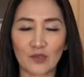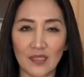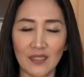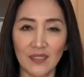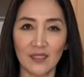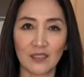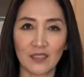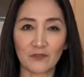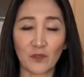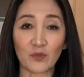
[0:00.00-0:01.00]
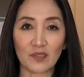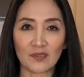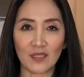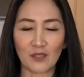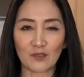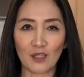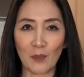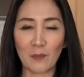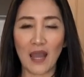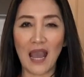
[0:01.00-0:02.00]
tea for 16-ounce
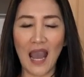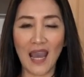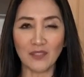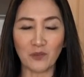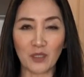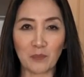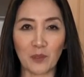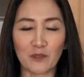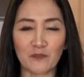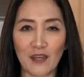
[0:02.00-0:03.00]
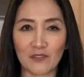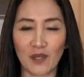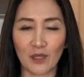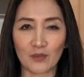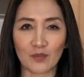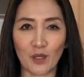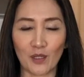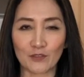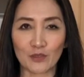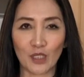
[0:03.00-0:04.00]
cup and 1.5 ounce
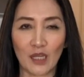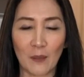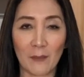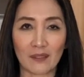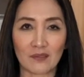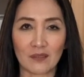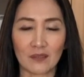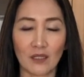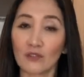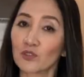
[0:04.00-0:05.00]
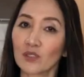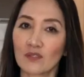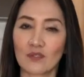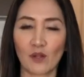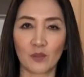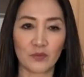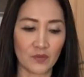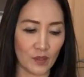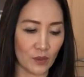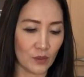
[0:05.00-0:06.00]
of sugar syrup.
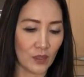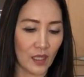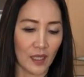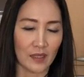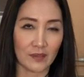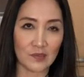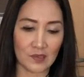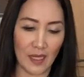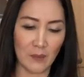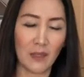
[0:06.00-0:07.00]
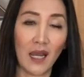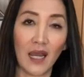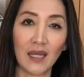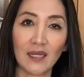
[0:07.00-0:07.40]
So this time I